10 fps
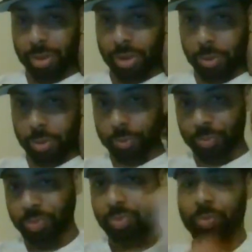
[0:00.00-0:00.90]
he'll
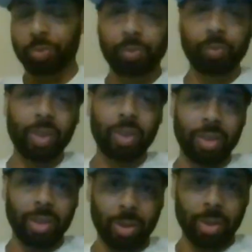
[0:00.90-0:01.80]

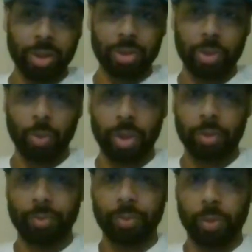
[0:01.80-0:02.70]
look into it.
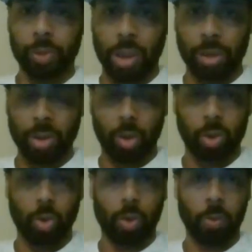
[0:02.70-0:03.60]
He'll try to talk
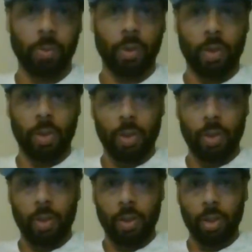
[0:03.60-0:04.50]
to him.
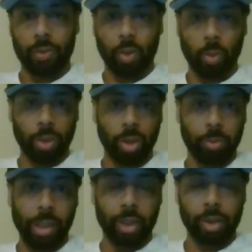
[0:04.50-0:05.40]
Don't worry
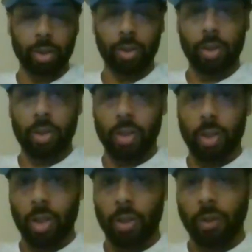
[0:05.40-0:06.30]
about it.
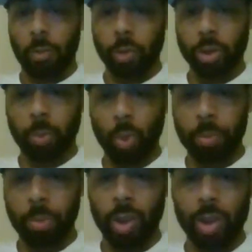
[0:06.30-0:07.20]
Most
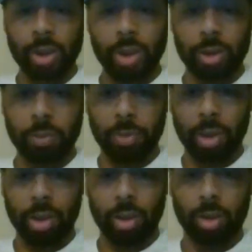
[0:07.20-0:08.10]
important part of this scene to
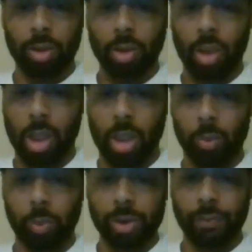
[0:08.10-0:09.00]
me
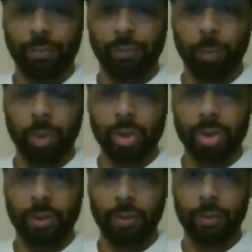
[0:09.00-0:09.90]
was
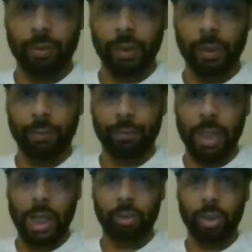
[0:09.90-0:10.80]
the
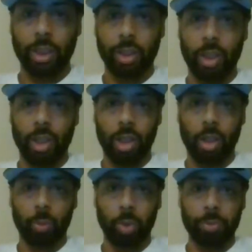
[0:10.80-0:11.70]
fact that
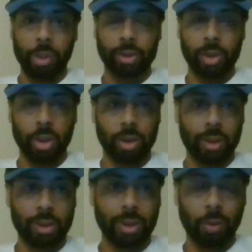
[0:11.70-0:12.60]
Wee-Bey says
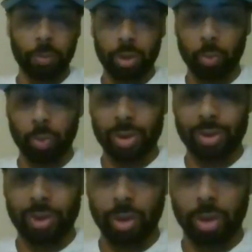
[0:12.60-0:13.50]
that Tillman was
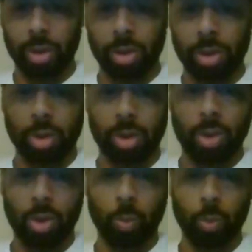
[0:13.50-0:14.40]
dealing
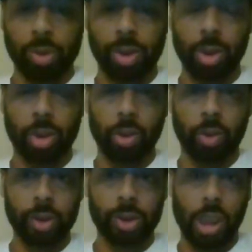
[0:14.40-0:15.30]

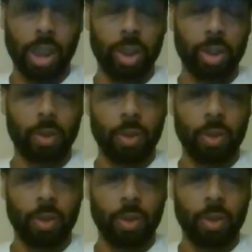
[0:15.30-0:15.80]
on the side.